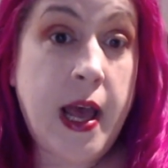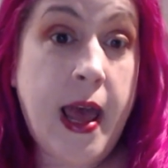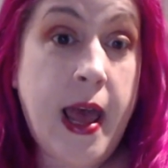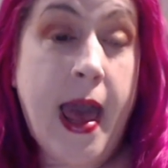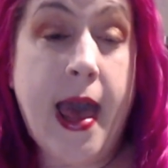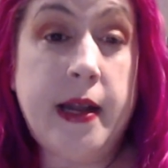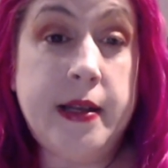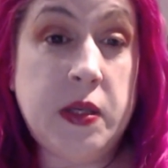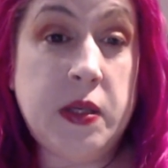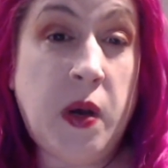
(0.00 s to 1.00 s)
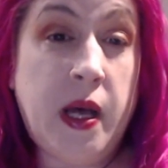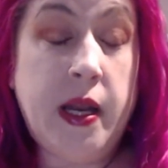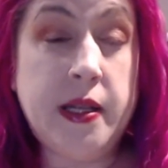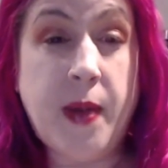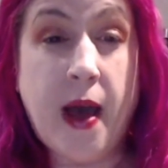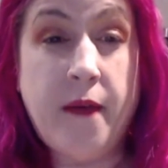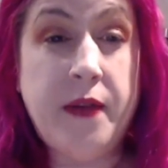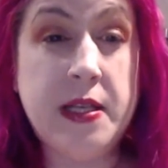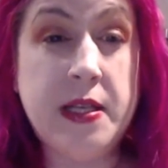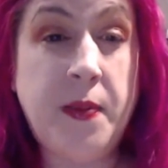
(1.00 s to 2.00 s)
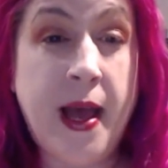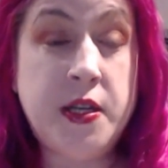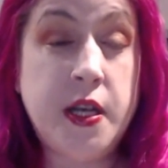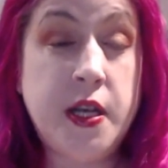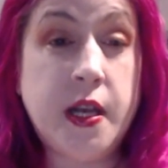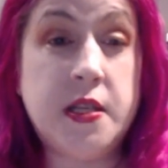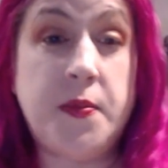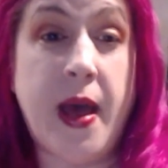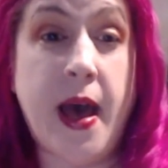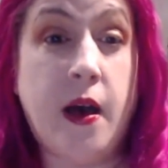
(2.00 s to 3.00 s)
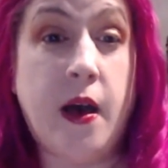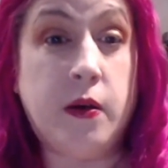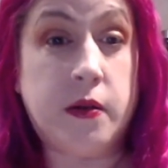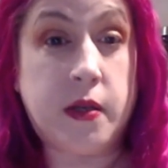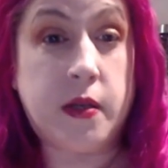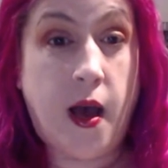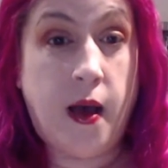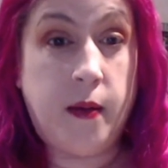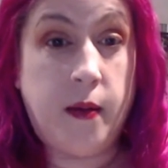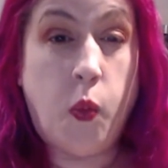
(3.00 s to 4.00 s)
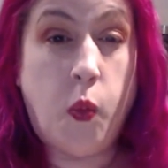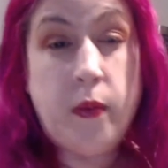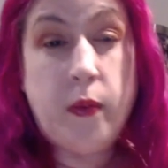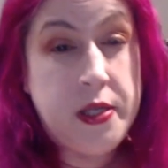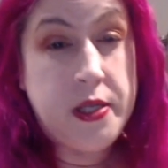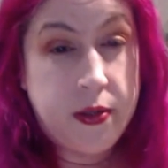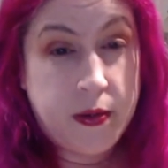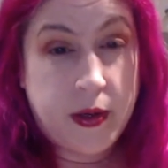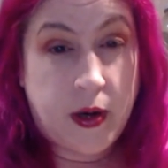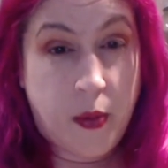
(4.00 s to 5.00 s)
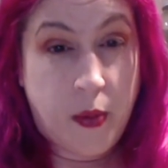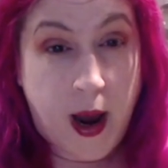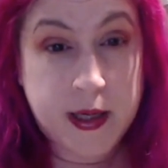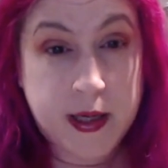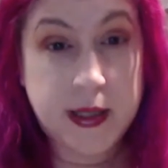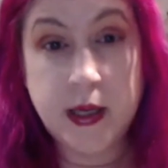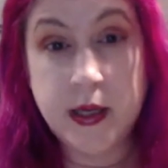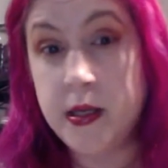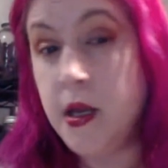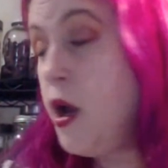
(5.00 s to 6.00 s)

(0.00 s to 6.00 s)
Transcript: And in this one, it's about feast magic. It's about um, what we do in our practices